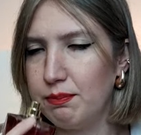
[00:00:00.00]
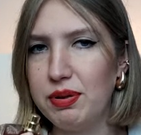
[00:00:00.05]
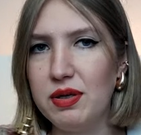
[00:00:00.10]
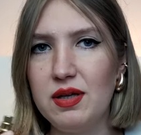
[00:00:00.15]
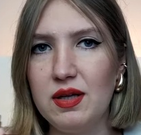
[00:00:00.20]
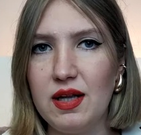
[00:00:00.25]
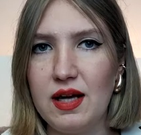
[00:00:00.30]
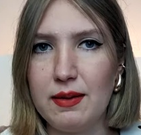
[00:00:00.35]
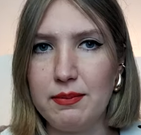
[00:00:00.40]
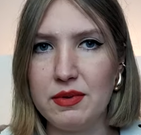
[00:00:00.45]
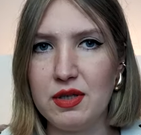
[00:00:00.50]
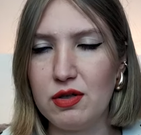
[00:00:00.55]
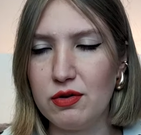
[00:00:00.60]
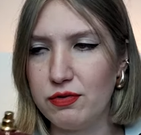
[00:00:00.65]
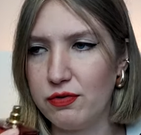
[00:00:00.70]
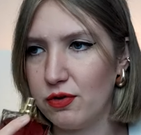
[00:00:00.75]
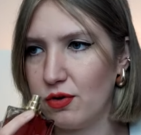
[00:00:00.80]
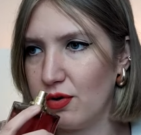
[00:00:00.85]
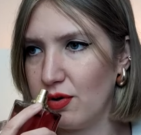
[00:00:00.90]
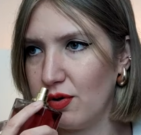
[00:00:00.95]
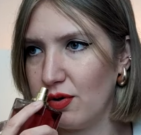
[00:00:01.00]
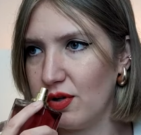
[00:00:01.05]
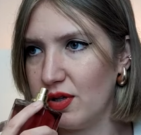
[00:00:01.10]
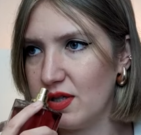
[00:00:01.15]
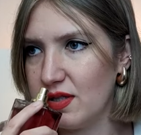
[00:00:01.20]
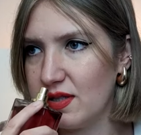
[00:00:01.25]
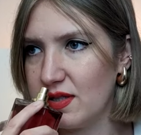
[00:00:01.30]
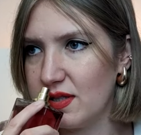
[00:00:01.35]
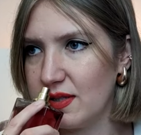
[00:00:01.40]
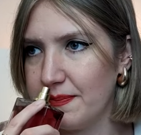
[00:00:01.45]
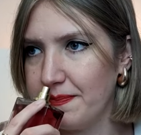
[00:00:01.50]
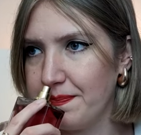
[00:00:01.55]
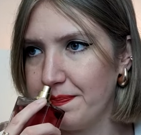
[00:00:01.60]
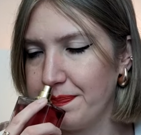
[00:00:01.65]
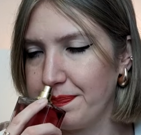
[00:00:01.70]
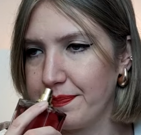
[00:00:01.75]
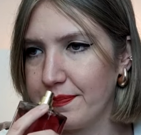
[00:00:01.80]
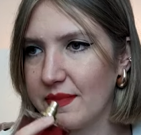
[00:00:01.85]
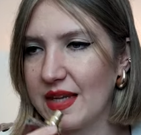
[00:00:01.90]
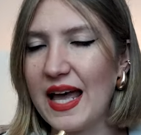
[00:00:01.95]
plummy of course,
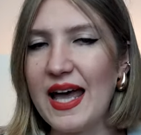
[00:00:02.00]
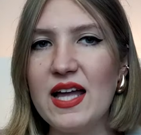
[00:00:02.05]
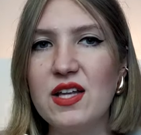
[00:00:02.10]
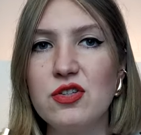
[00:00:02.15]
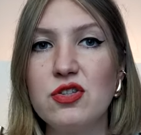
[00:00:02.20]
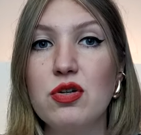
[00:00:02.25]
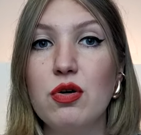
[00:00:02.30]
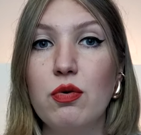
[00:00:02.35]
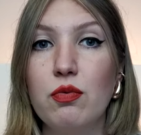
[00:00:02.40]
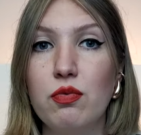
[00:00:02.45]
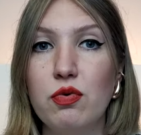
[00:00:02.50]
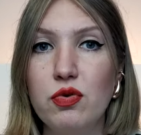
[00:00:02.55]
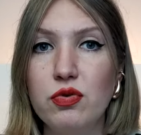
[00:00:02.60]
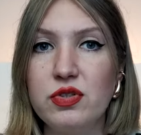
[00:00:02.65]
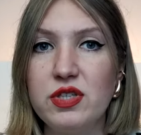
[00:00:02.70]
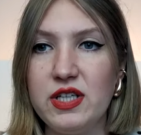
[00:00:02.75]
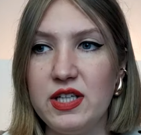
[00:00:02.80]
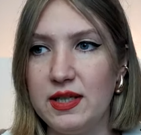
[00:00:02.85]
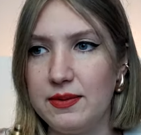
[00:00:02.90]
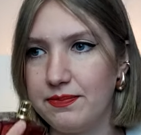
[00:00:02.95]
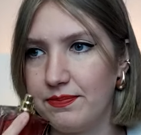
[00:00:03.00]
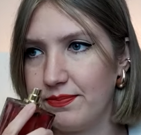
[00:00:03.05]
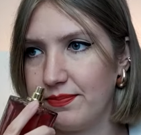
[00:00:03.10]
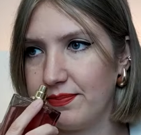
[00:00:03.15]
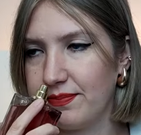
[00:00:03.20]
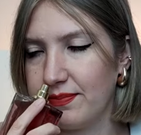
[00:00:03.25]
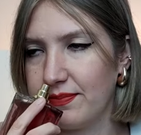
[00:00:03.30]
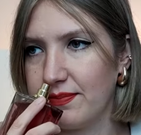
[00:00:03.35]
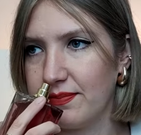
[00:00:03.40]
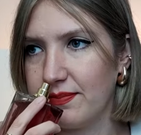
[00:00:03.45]
and woody.